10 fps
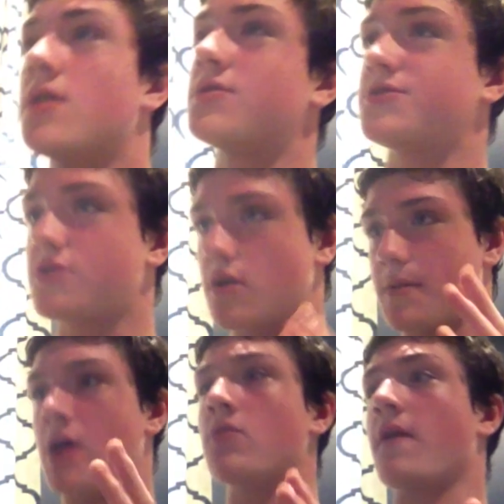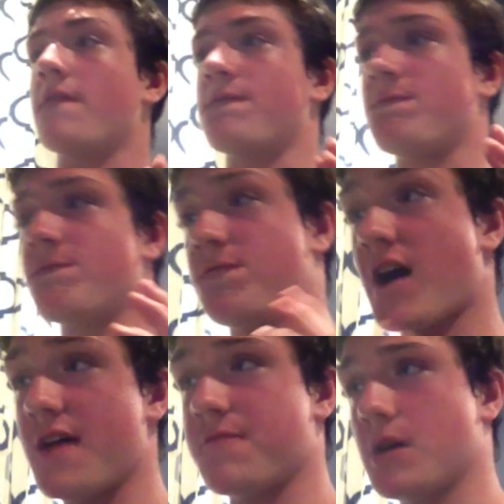So about
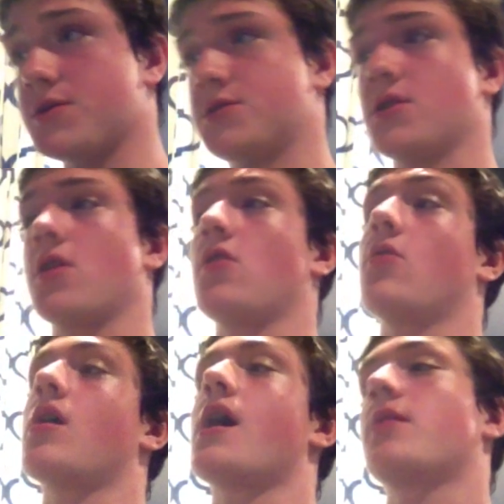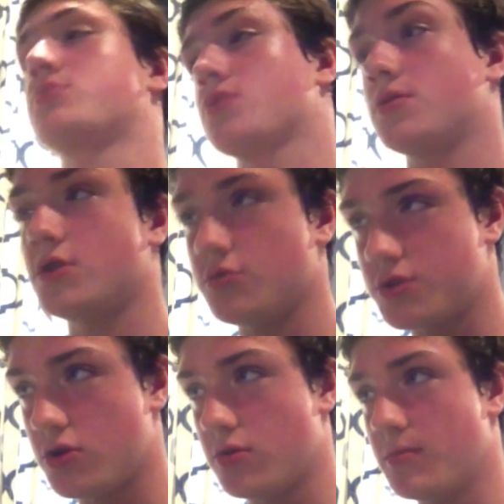5 months ago, I was on
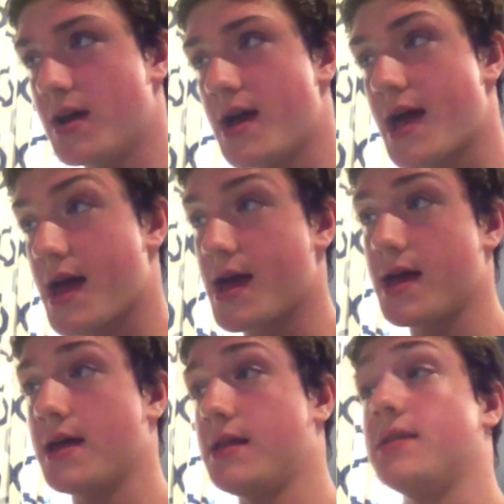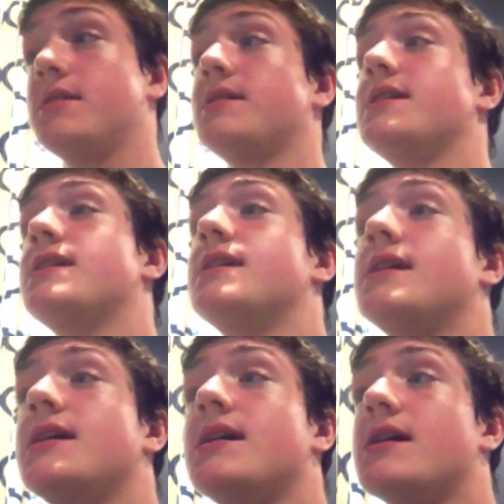YouTube, and
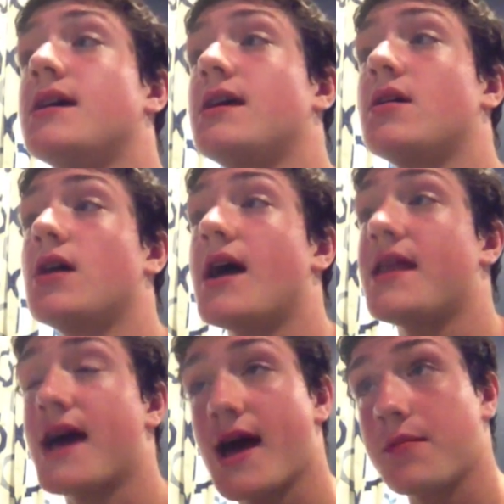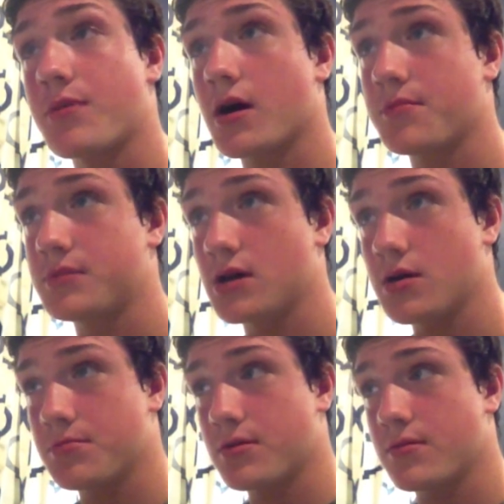an ad popped
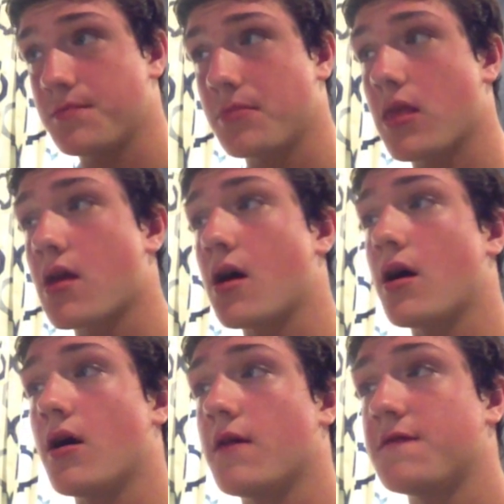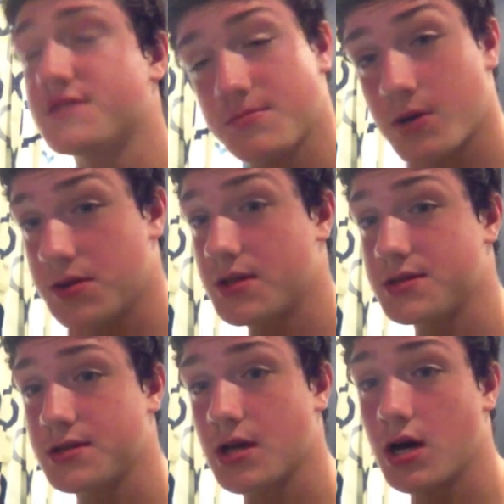up of Spud the
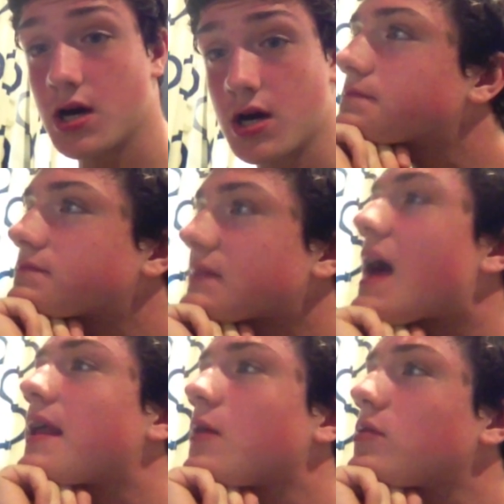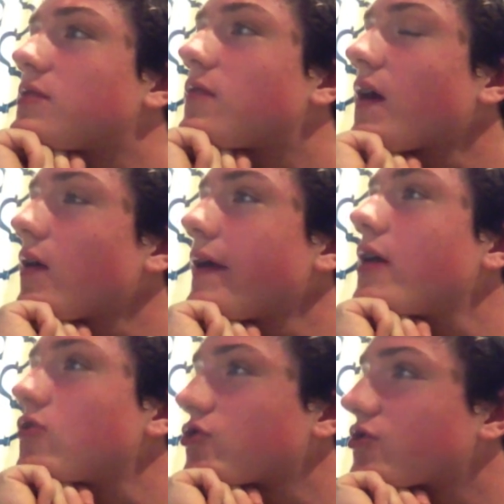Slug. And it was very
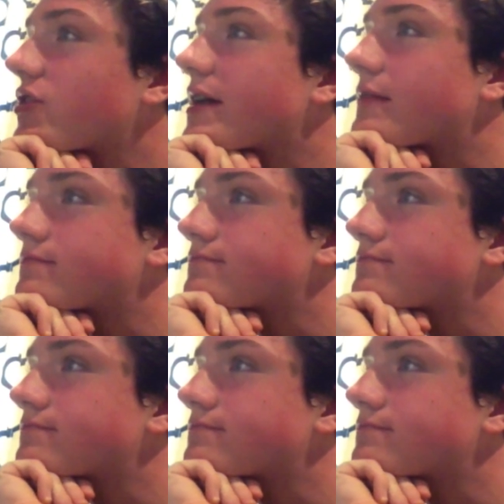interesting.